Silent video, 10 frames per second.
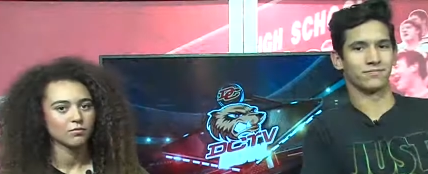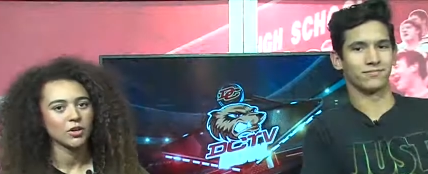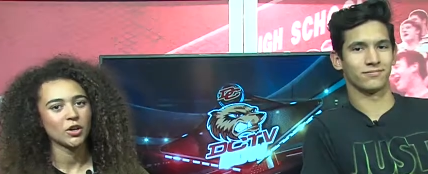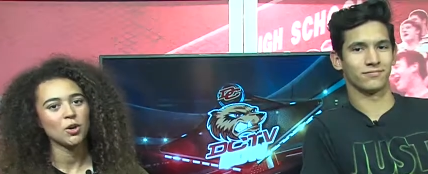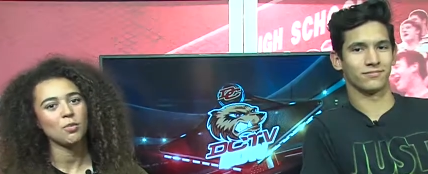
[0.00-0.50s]

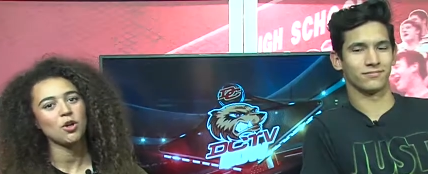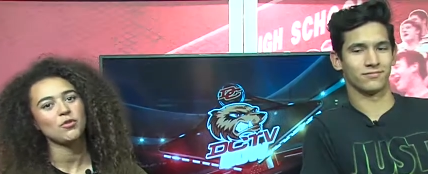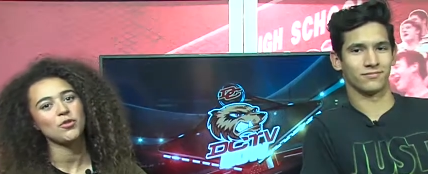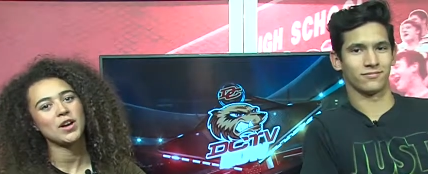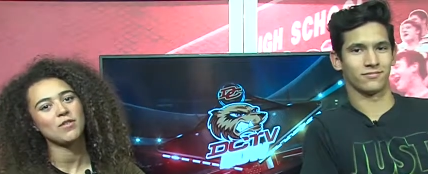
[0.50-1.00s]
Speaker 1: I hope all of
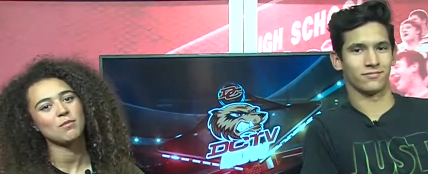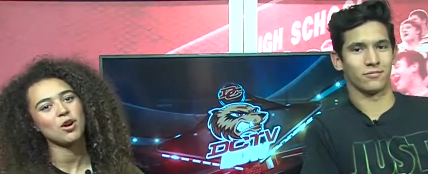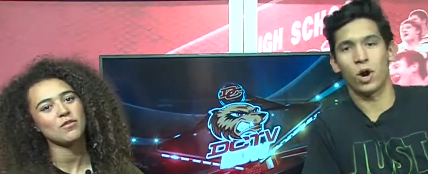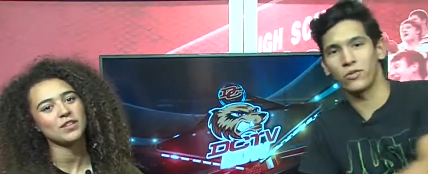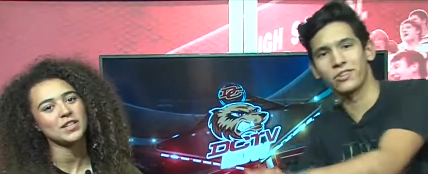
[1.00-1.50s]
you have a marvelous,
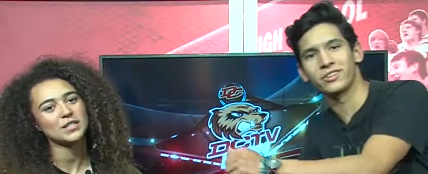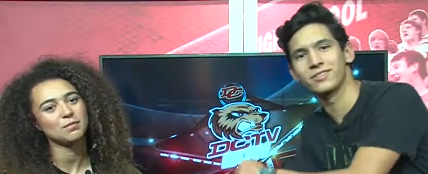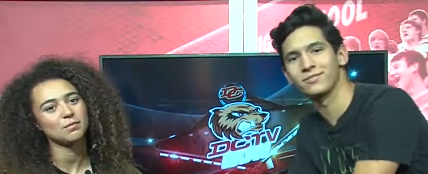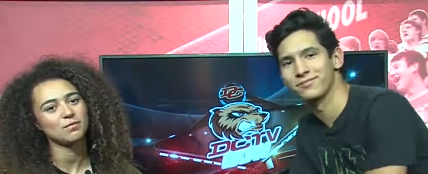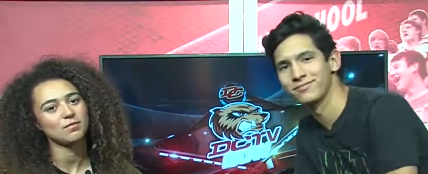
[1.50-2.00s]

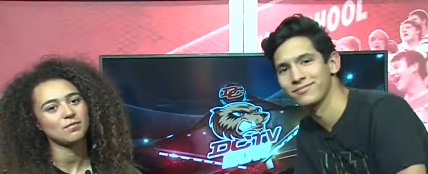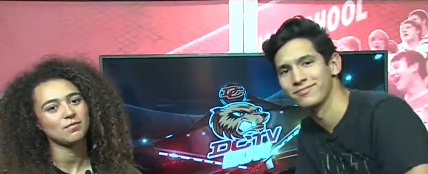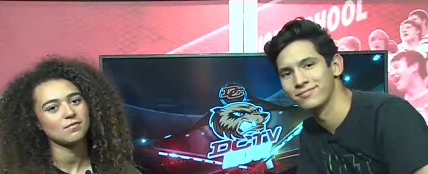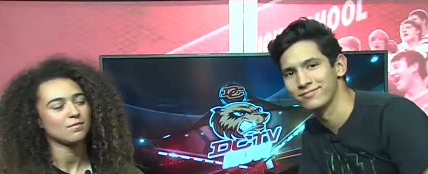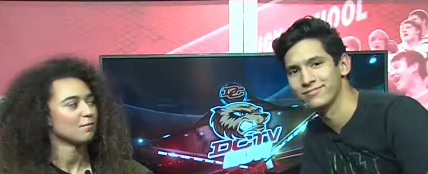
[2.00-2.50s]
marvelous.
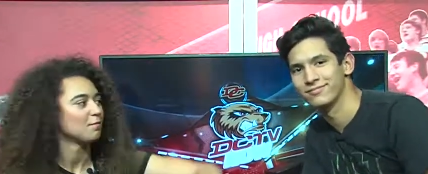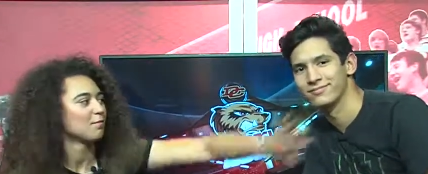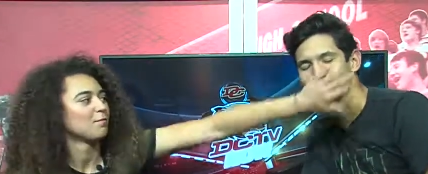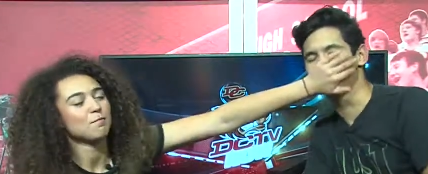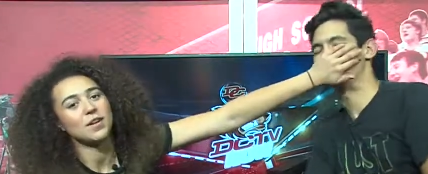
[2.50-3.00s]

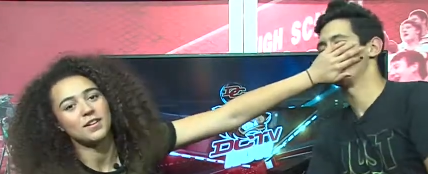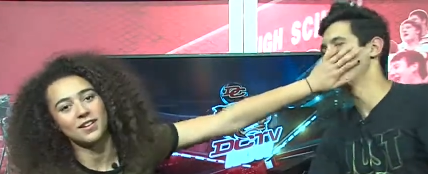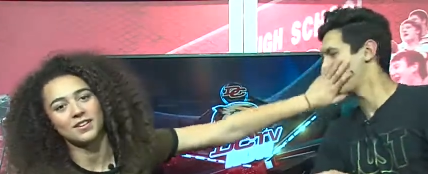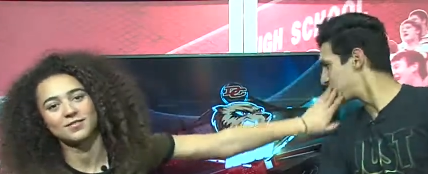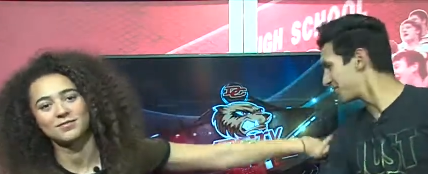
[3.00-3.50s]
Monday.